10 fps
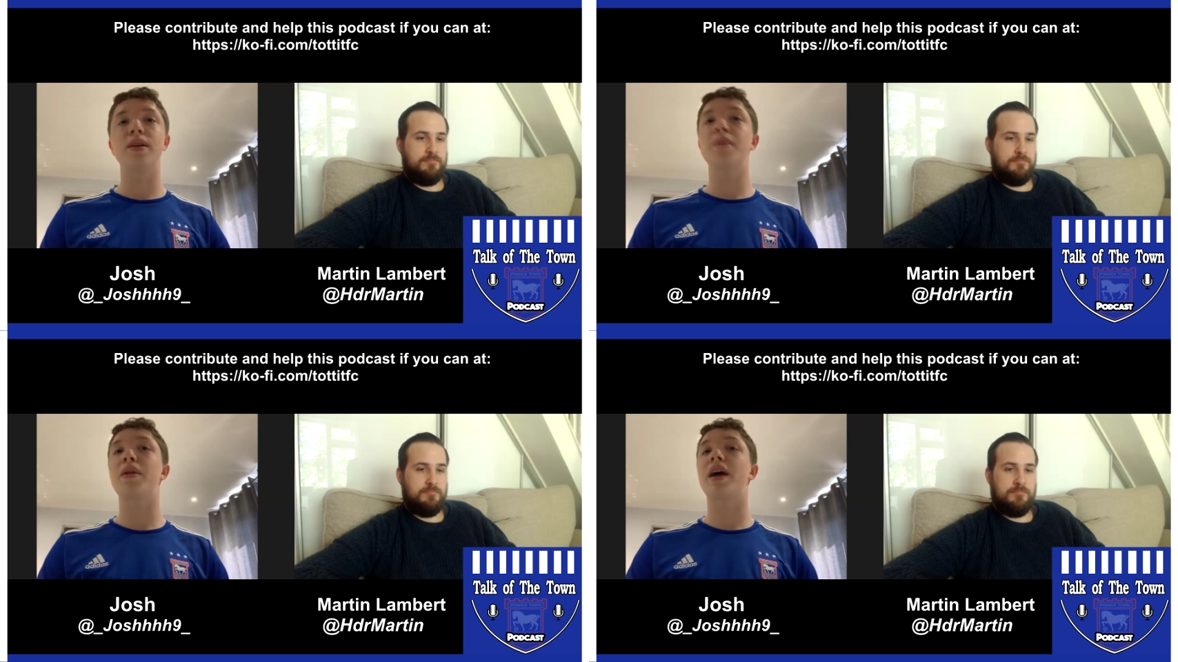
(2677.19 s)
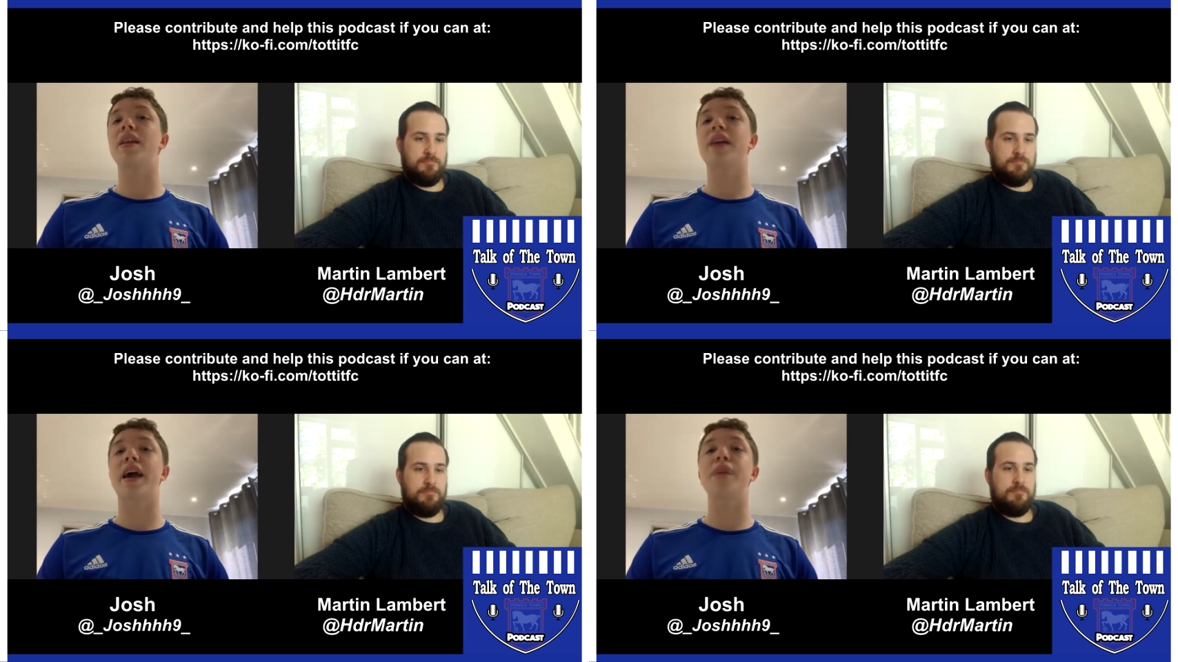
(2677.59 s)
Speaker 1: playing
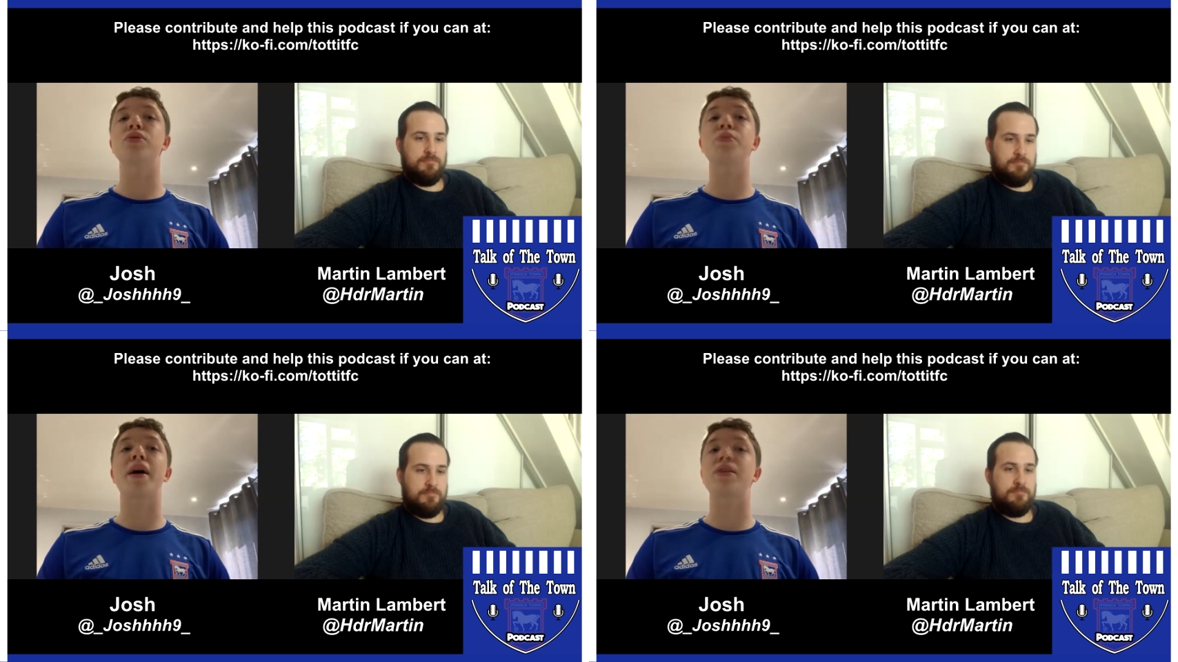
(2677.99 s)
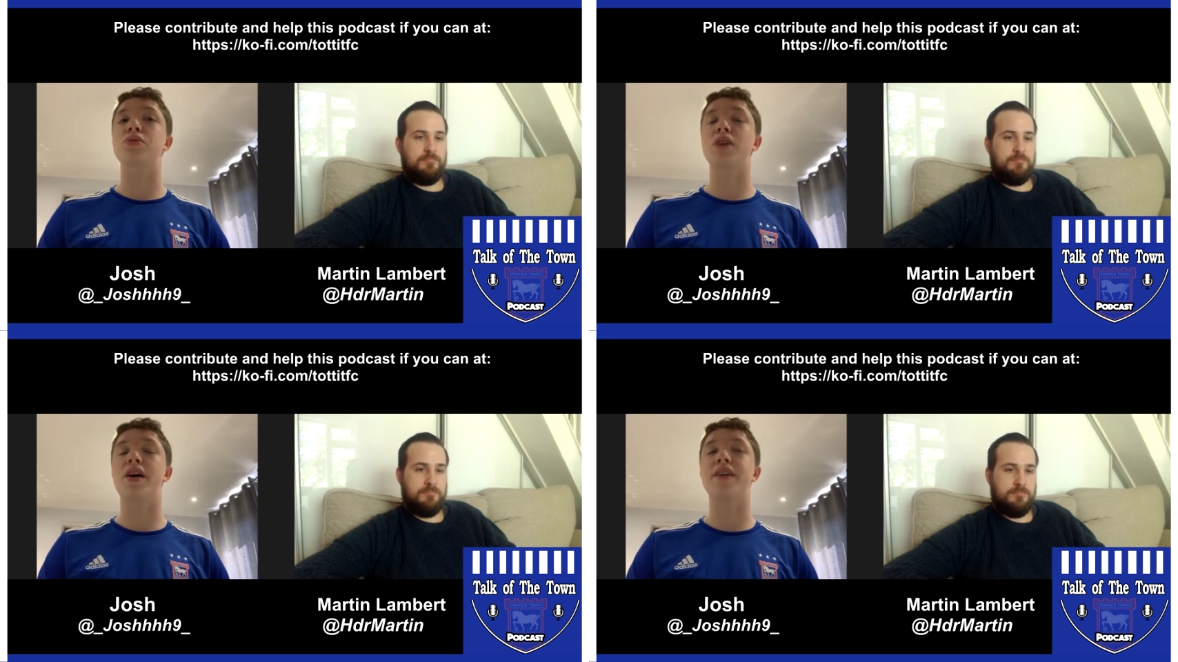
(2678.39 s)
games, battled
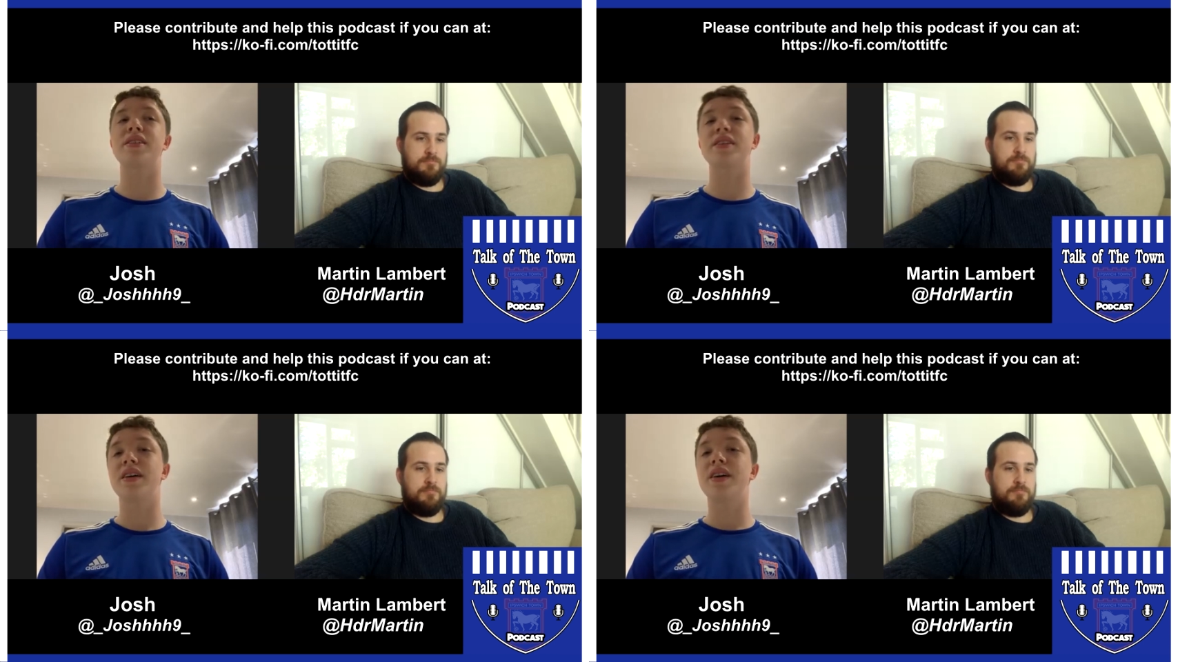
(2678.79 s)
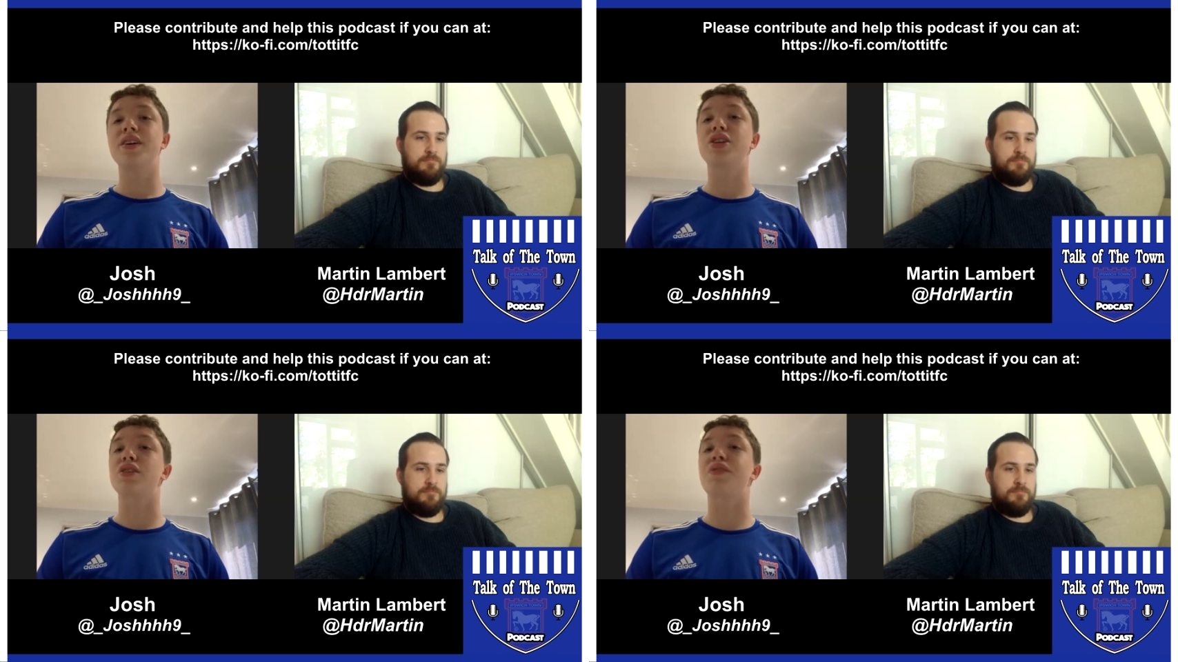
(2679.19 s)
hard,
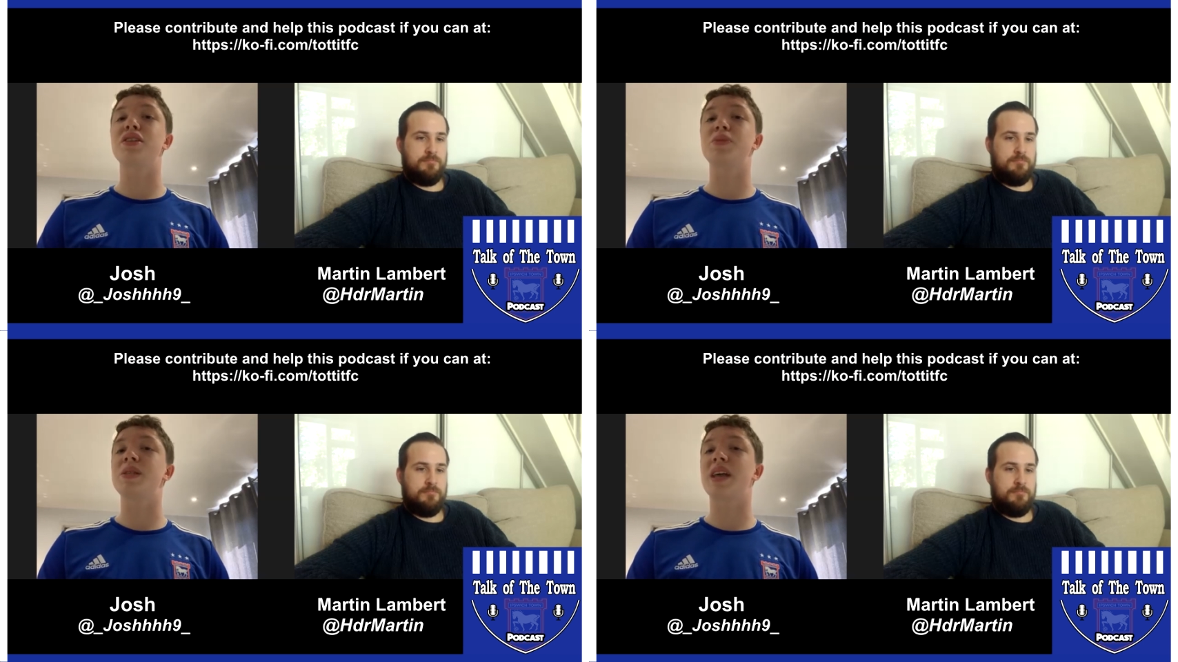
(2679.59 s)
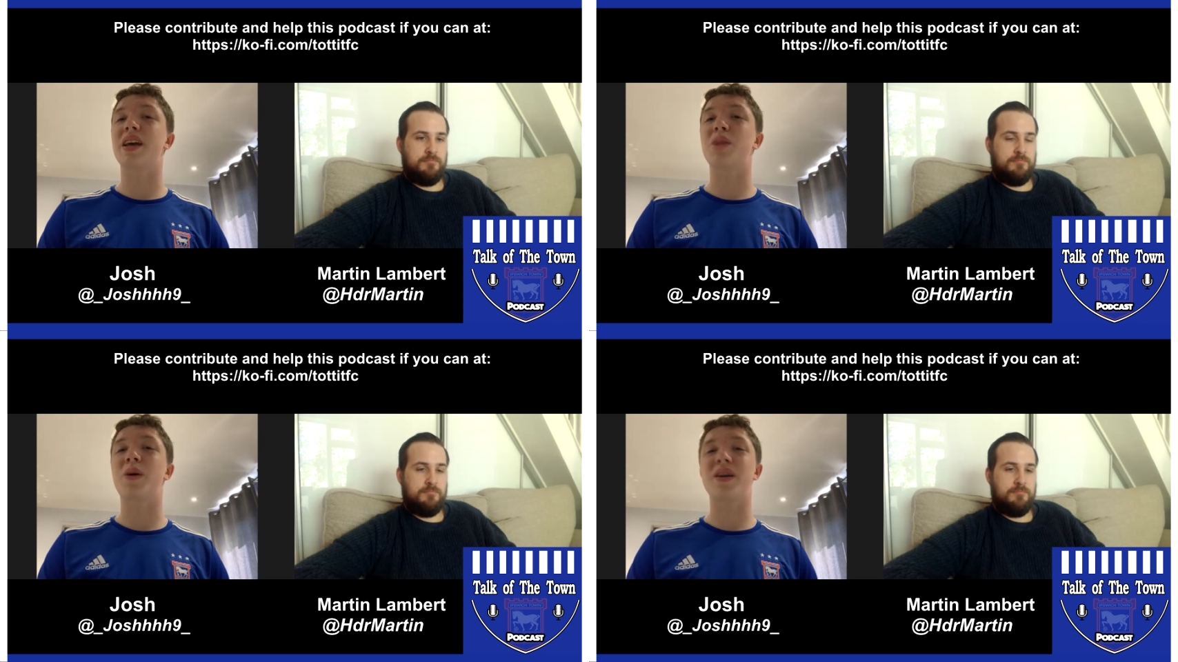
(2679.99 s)
just for it to be taken away.